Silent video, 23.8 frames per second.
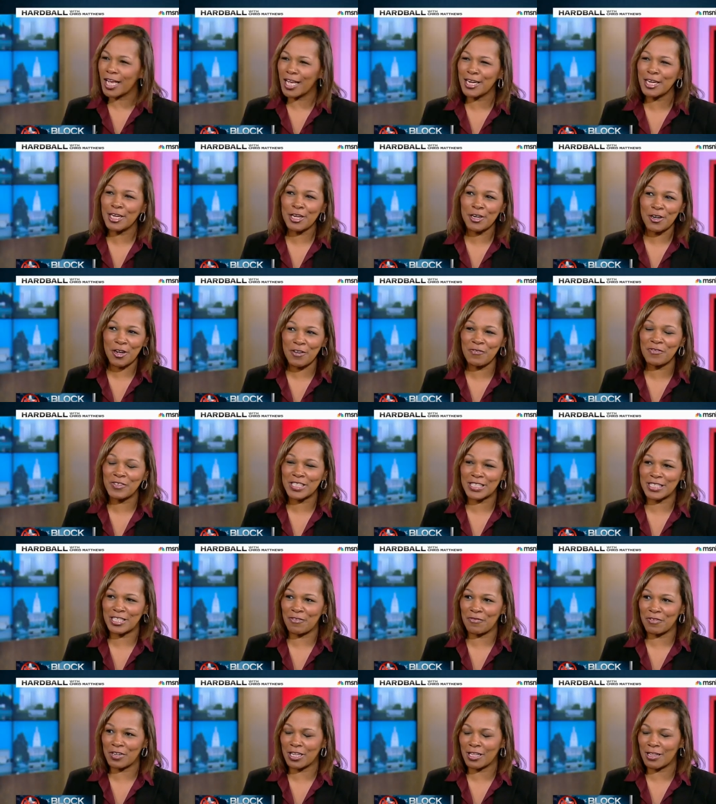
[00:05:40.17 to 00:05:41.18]
cutting it off at
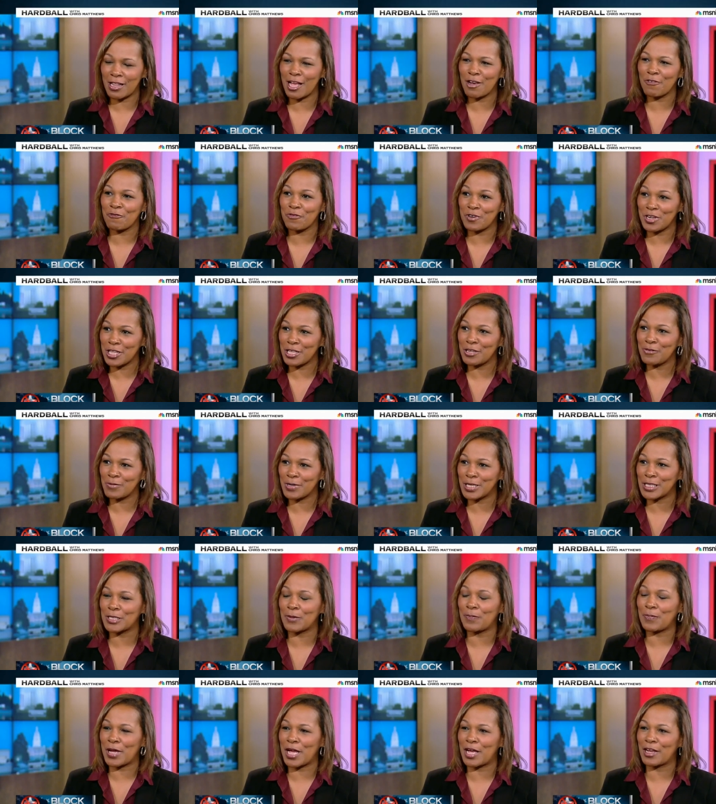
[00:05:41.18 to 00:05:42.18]
seven o'clock really. Why
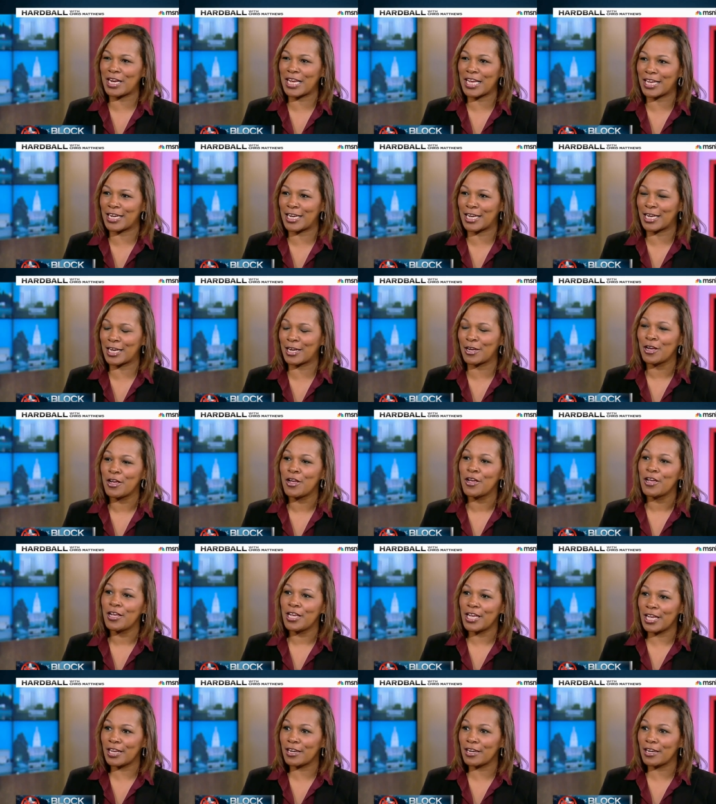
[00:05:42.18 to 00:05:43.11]
would somebody hitting, want to do that?